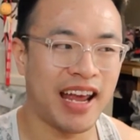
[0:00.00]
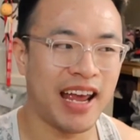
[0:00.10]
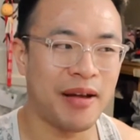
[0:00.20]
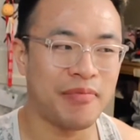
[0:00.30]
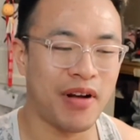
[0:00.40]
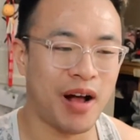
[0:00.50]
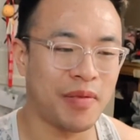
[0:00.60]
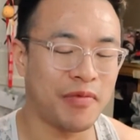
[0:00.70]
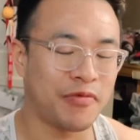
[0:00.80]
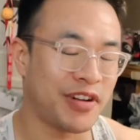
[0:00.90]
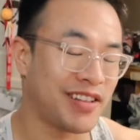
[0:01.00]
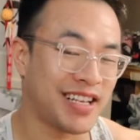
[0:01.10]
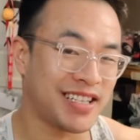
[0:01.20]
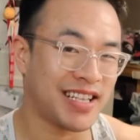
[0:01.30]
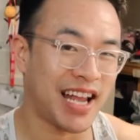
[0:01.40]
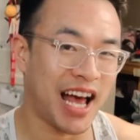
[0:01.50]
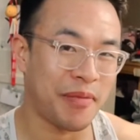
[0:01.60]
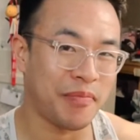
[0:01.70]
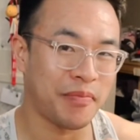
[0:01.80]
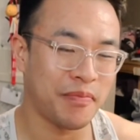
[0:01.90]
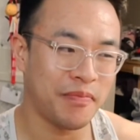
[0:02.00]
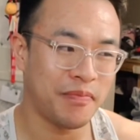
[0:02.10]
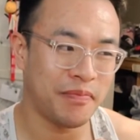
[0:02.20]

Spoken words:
a problem realizing that I'm